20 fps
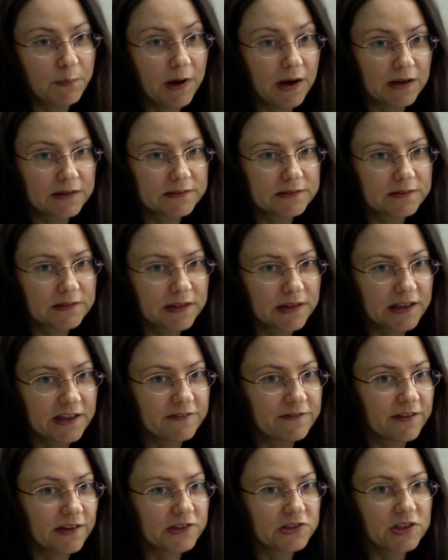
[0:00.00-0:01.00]
But
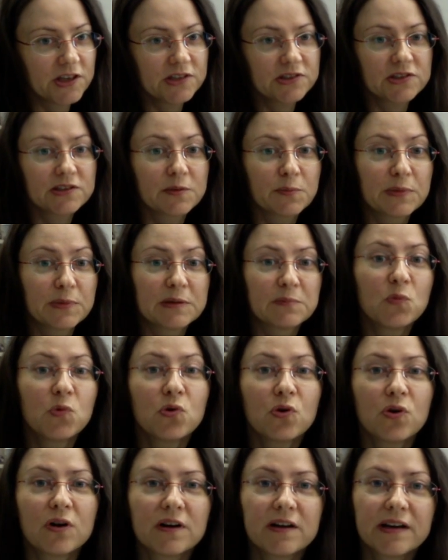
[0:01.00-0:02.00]
if I change it a bit
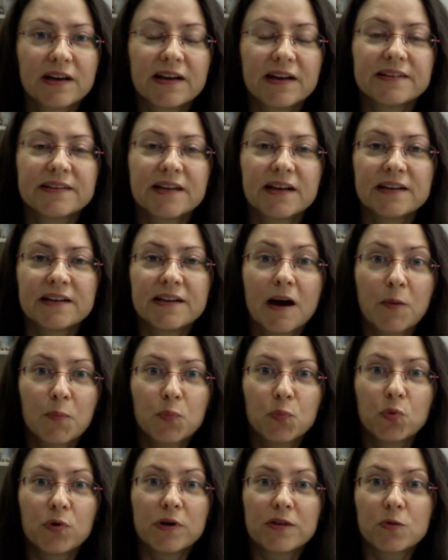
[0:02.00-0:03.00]
more and end
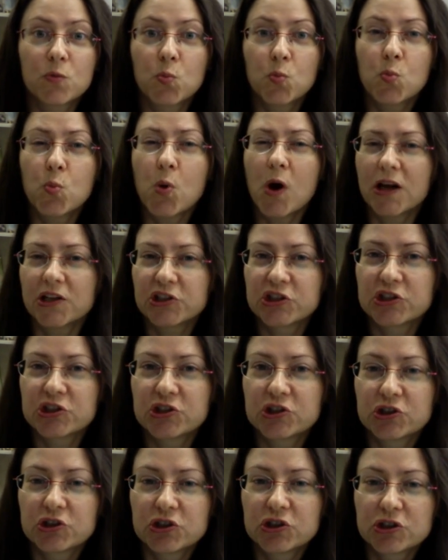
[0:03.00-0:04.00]
up with
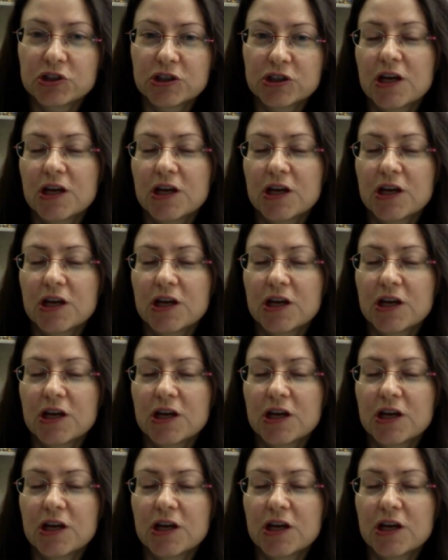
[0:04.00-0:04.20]
watch,